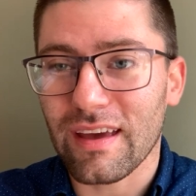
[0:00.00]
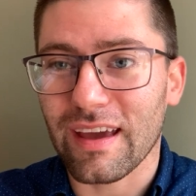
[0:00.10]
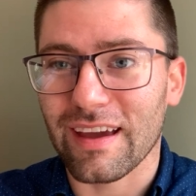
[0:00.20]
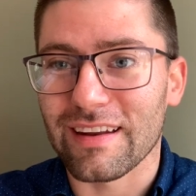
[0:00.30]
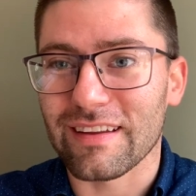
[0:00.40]

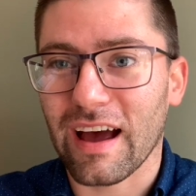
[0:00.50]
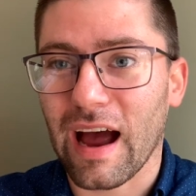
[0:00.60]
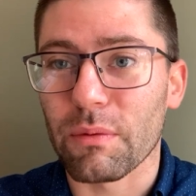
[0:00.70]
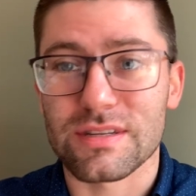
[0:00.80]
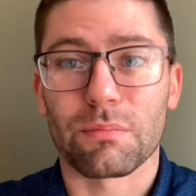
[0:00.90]
And
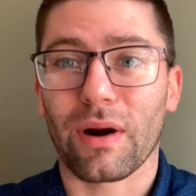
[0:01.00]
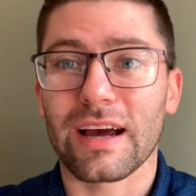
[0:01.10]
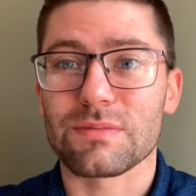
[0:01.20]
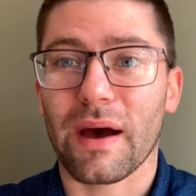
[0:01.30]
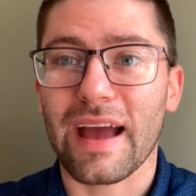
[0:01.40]
I was
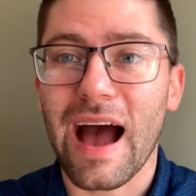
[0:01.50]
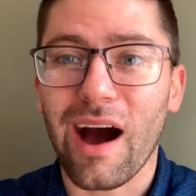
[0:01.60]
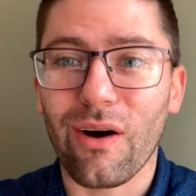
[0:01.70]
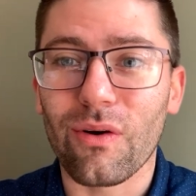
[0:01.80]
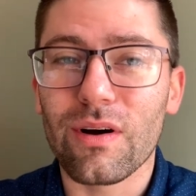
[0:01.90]
surprised by
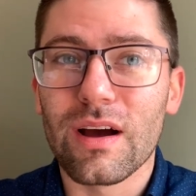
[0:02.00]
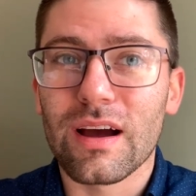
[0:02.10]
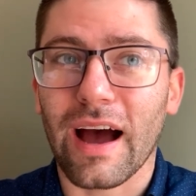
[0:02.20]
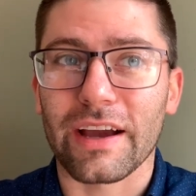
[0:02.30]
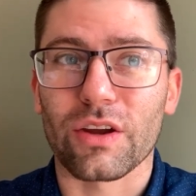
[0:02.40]
how
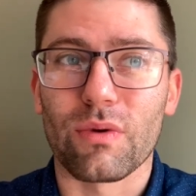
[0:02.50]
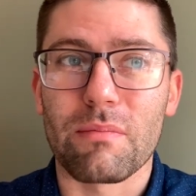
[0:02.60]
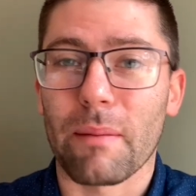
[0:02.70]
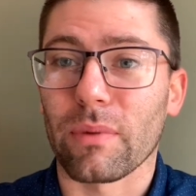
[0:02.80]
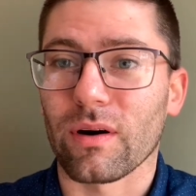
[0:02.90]
I could
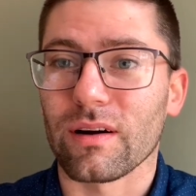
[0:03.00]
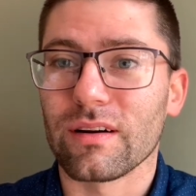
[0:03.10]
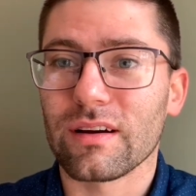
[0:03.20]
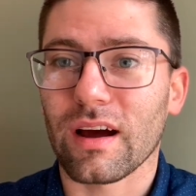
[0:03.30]
remember